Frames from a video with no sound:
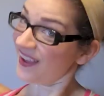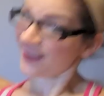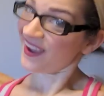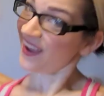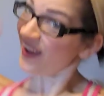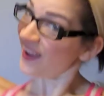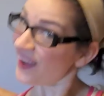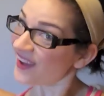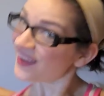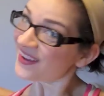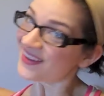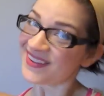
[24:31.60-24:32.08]
Hey
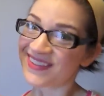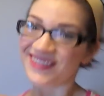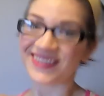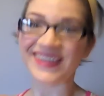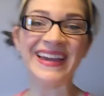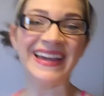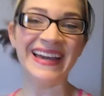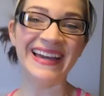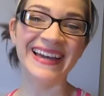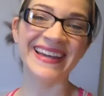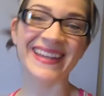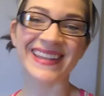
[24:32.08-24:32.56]
guys!
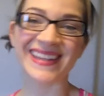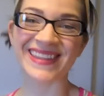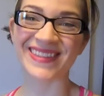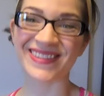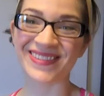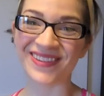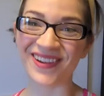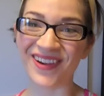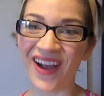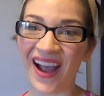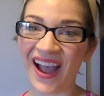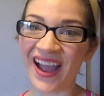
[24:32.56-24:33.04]

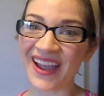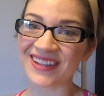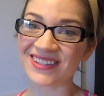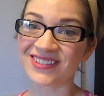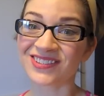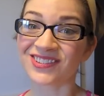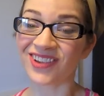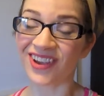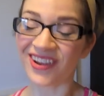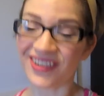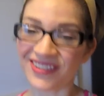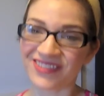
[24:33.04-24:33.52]
So
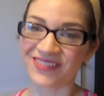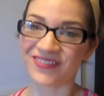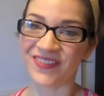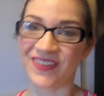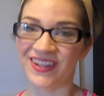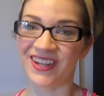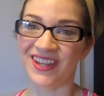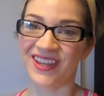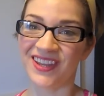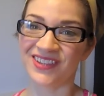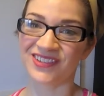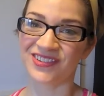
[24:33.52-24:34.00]
I just
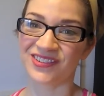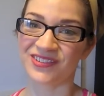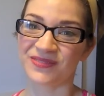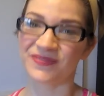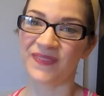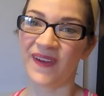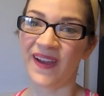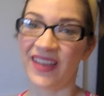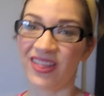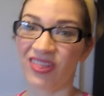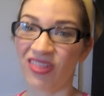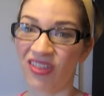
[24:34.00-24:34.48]
finished
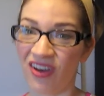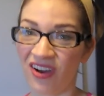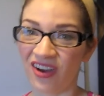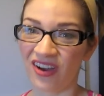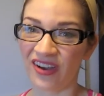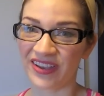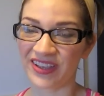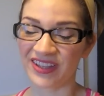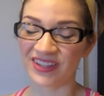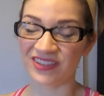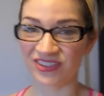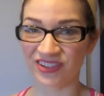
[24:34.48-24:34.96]
my
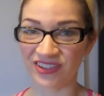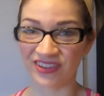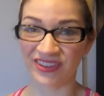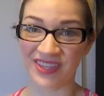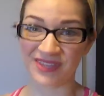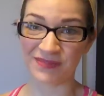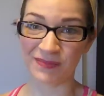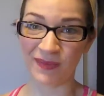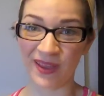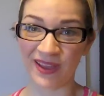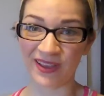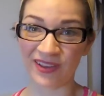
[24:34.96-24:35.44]
long
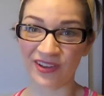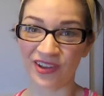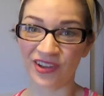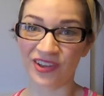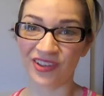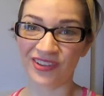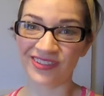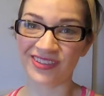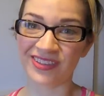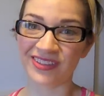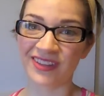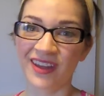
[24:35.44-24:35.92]
Jillian
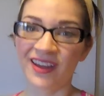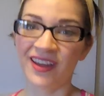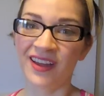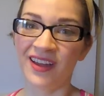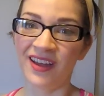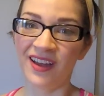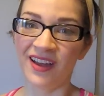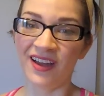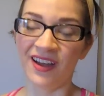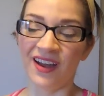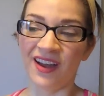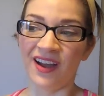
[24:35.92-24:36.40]
Michaels
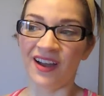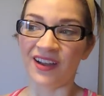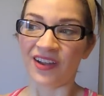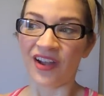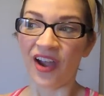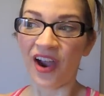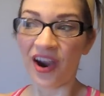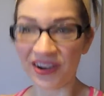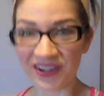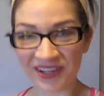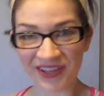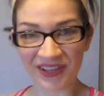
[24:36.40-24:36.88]

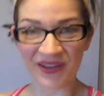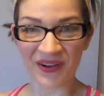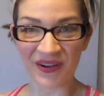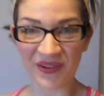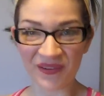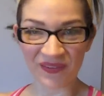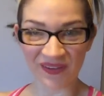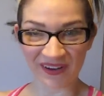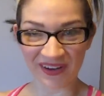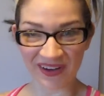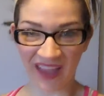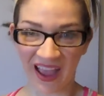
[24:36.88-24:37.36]

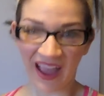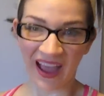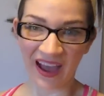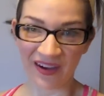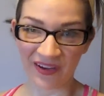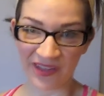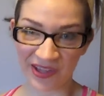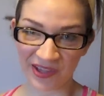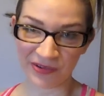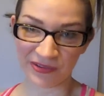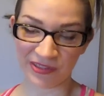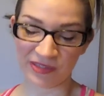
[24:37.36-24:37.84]
cardio
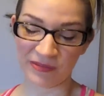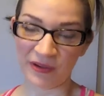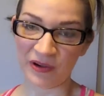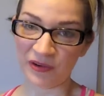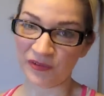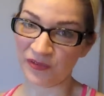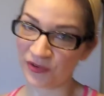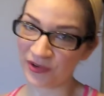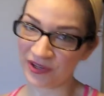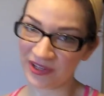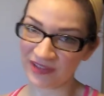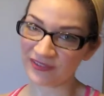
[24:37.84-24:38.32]
workout. It's
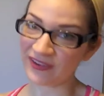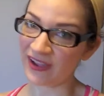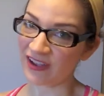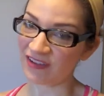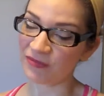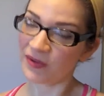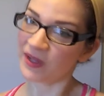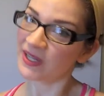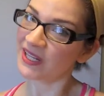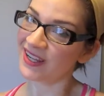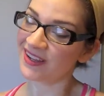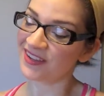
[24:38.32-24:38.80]
about
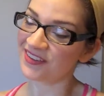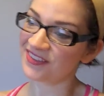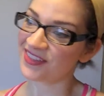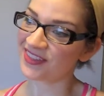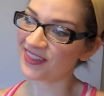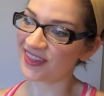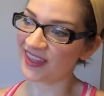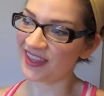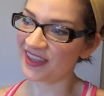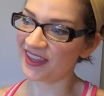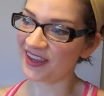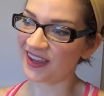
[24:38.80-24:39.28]
45
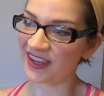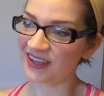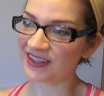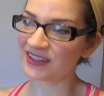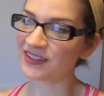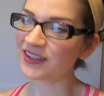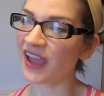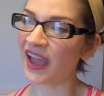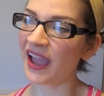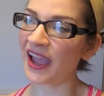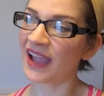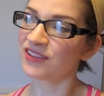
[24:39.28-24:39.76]
minutes
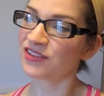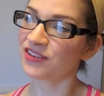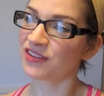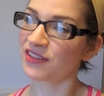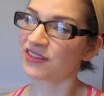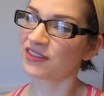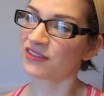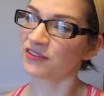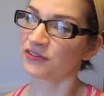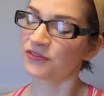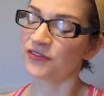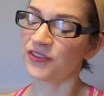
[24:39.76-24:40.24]
and I
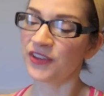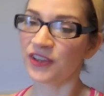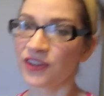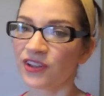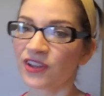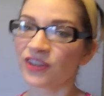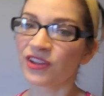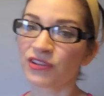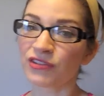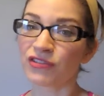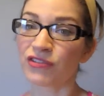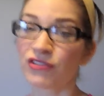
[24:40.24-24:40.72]
just
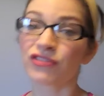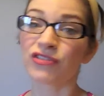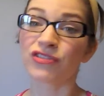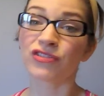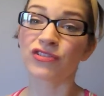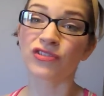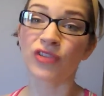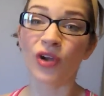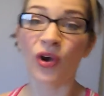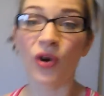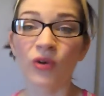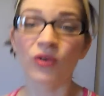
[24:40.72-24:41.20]
feel
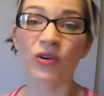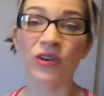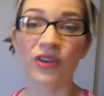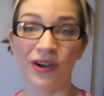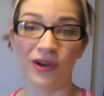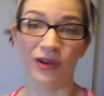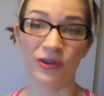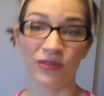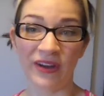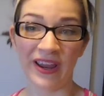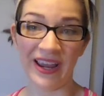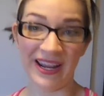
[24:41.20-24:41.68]
so
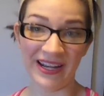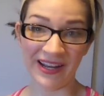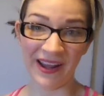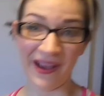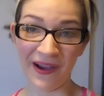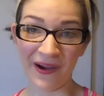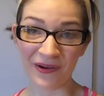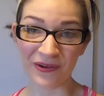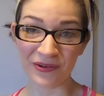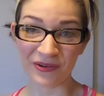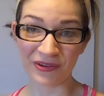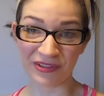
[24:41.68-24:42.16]
good right
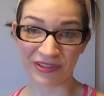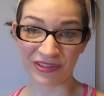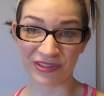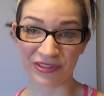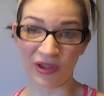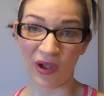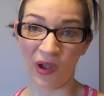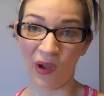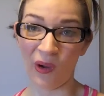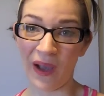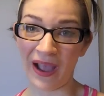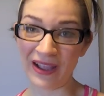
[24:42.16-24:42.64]
now.
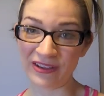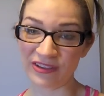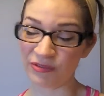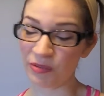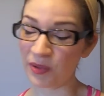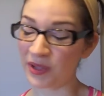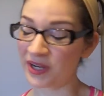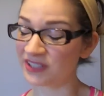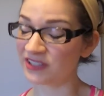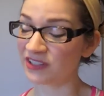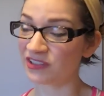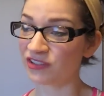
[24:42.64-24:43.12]
So I
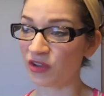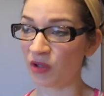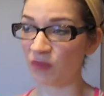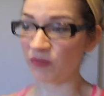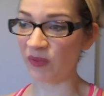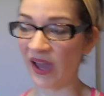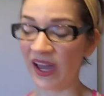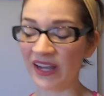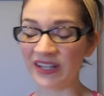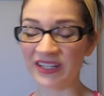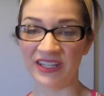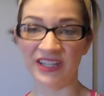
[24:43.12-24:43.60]
just wanted to
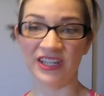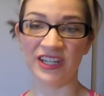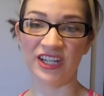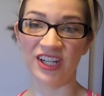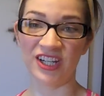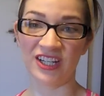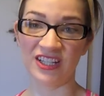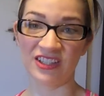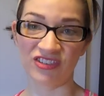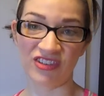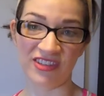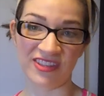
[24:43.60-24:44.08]
jump on
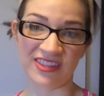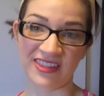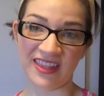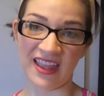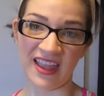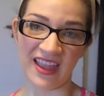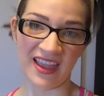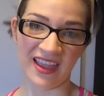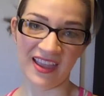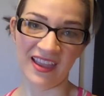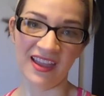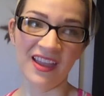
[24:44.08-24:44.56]
here and just
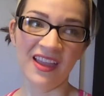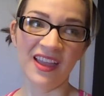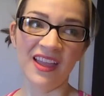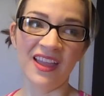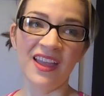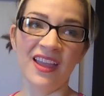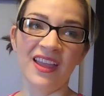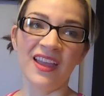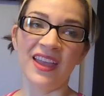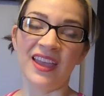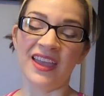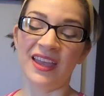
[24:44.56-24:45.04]
say
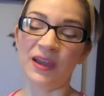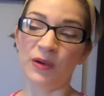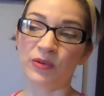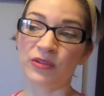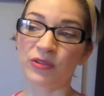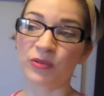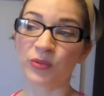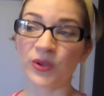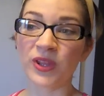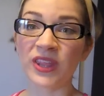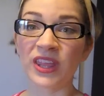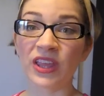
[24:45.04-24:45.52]
it
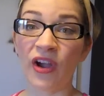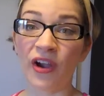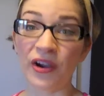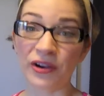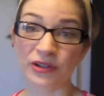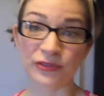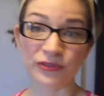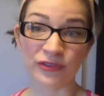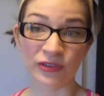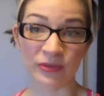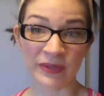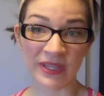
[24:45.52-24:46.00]
was really
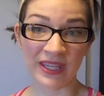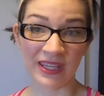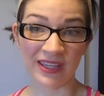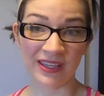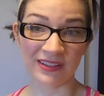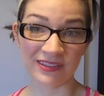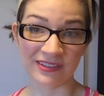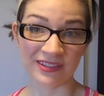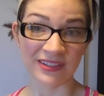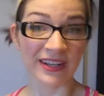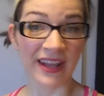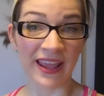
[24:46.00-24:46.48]
hard for
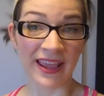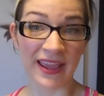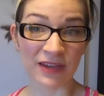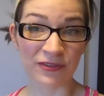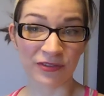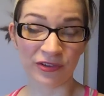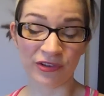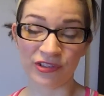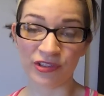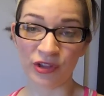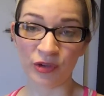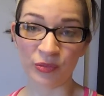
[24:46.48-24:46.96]
me today
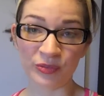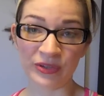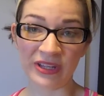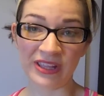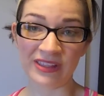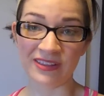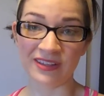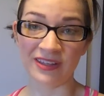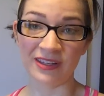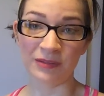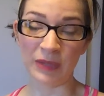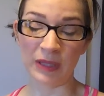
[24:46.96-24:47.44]
for some
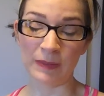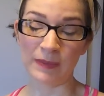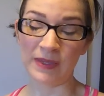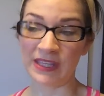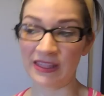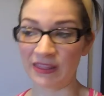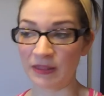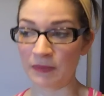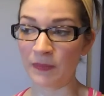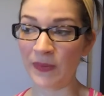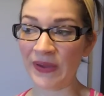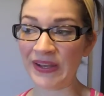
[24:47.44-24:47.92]
reason. Maybe
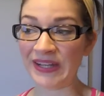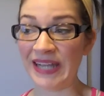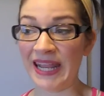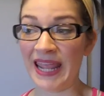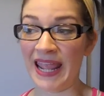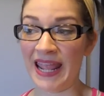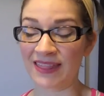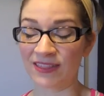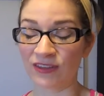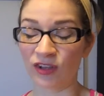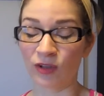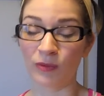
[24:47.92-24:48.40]
it's a
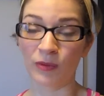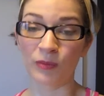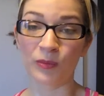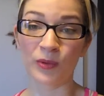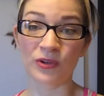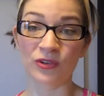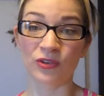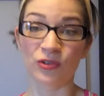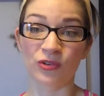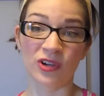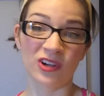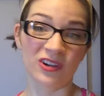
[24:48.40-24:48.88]
Monday, it's a little bit
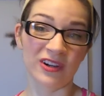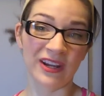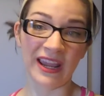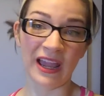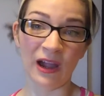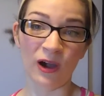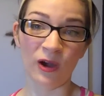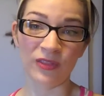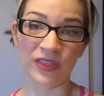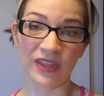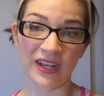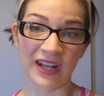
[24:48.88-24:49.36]
more dreary
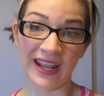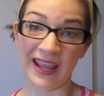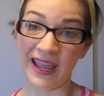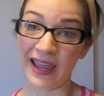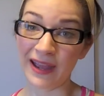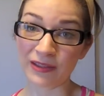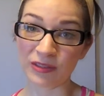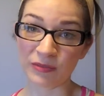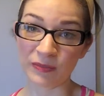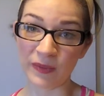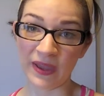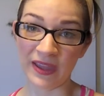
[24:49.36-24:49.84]
out than it
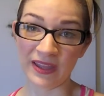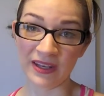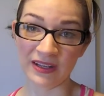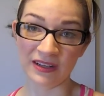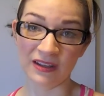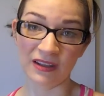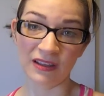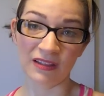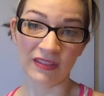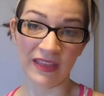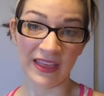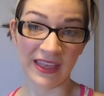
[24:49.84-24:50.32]
has
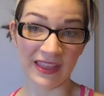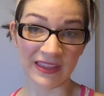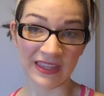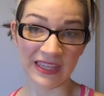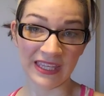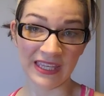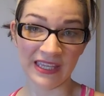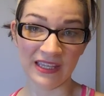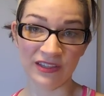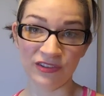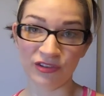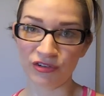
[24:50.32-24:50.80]
been
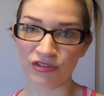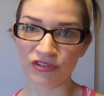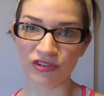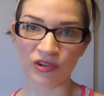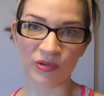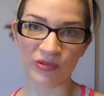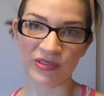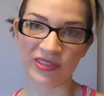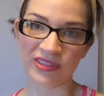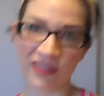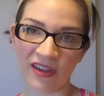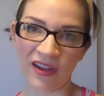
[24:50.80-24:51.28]
lately. There's
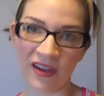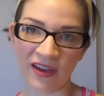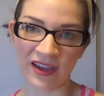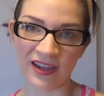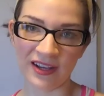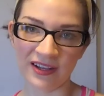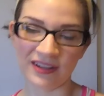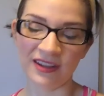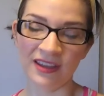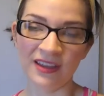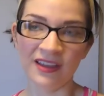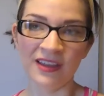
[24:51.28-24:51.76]
no
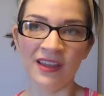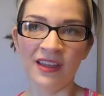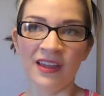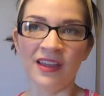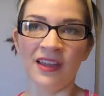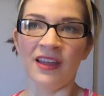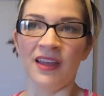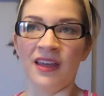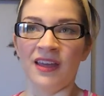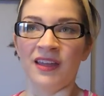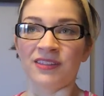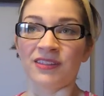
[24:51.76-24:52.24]
sun.
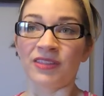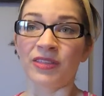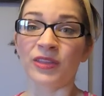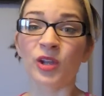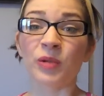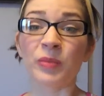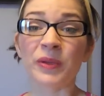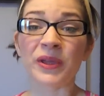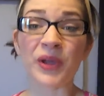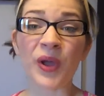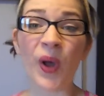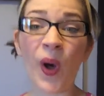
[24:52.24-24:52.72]
It's a
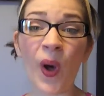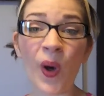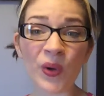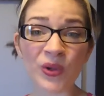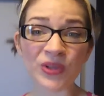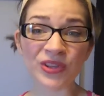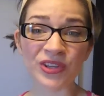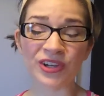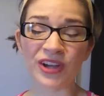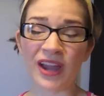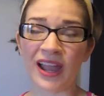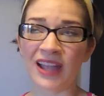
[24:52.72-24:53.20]
little bit
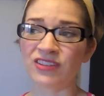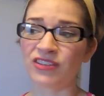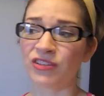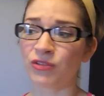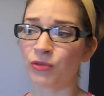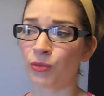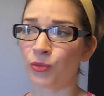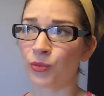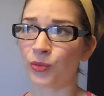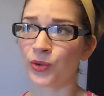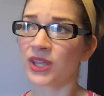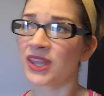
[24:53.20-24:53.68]
colder. I
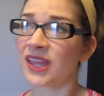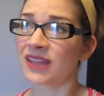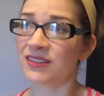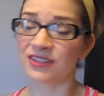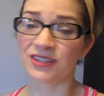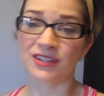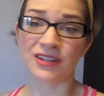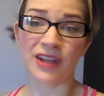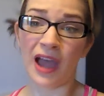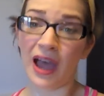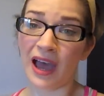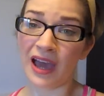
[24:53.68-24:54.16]
just really
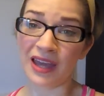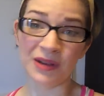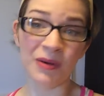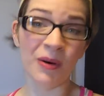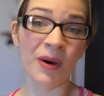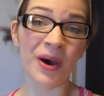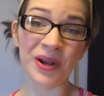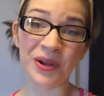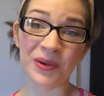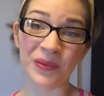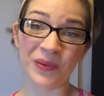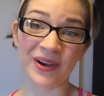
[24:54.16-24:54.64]
did not
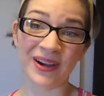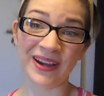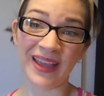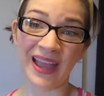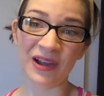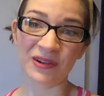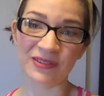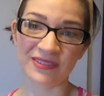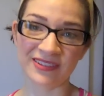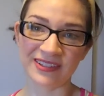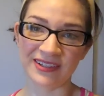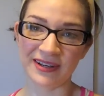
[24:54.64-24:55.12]
want to work
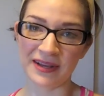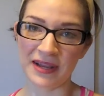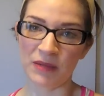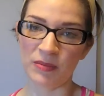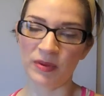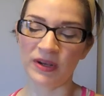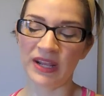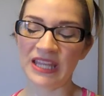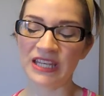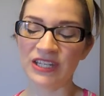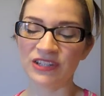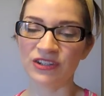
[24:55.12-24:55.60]
out today,
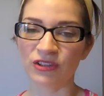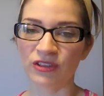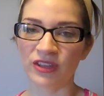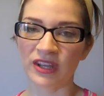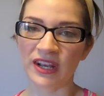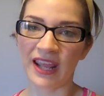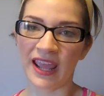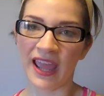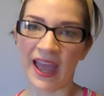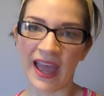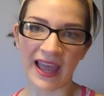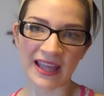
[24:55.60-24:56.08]
but I knew
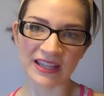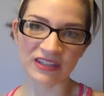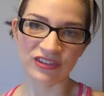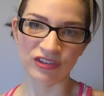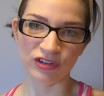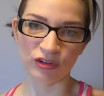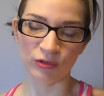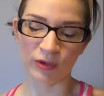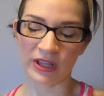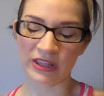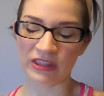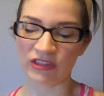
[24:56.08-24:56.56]
that I had
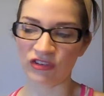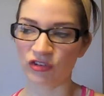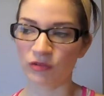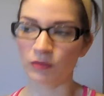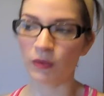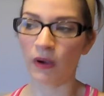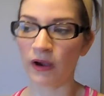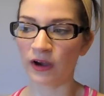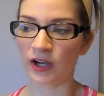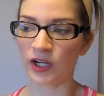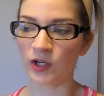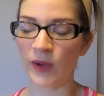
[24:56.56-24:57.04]
to because
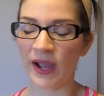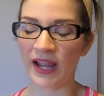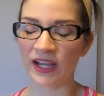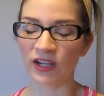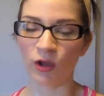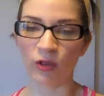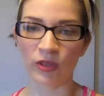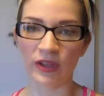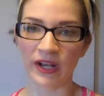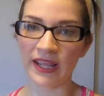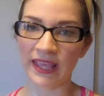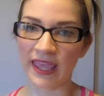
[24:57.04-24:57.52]
tomorrow I
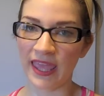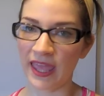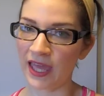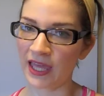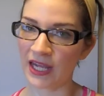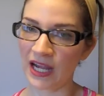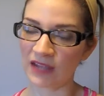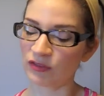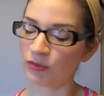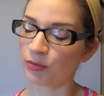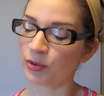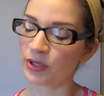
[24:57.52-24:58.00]
know that I
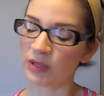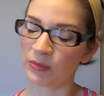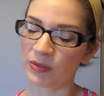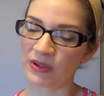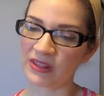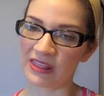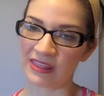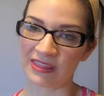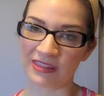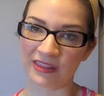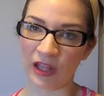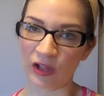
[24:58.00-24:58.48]
can't. I have a pretty
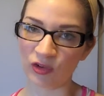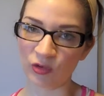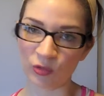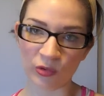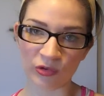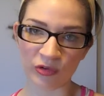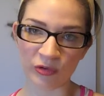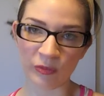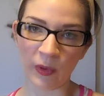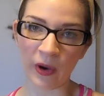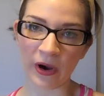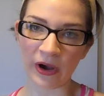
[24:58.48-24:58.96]
busy
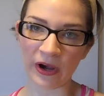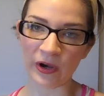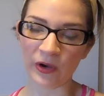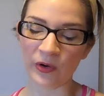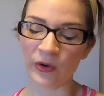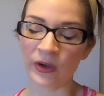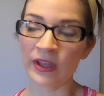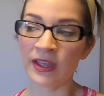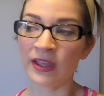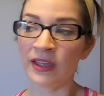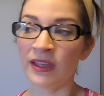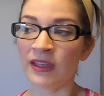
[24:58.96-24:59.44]
schedule
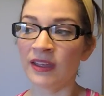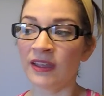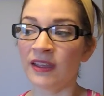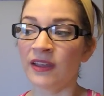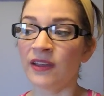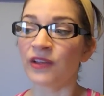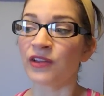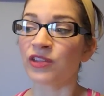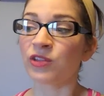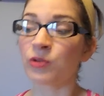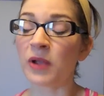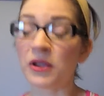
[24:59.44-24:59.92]
tomorrow.
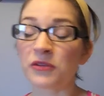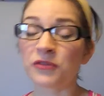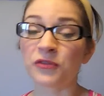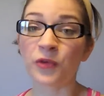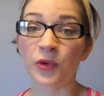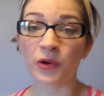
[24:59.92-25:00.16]
So I